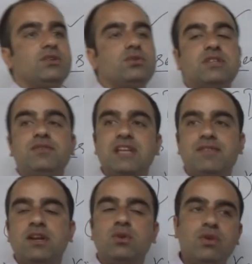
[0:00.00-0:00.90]
Due to they
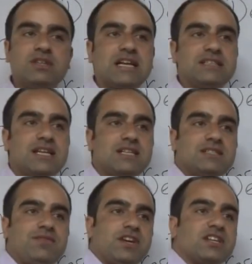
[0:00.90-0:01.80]
were knowing that there is
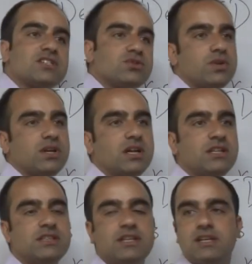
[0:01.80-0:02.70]
a weakness going on
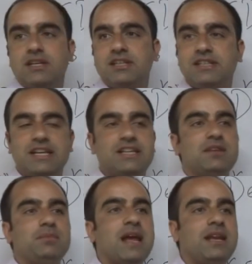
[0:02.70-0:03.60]
in the
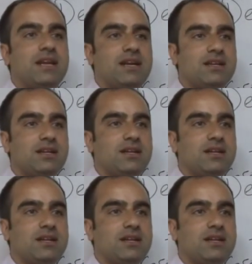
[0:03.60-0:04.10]
Indian mainland.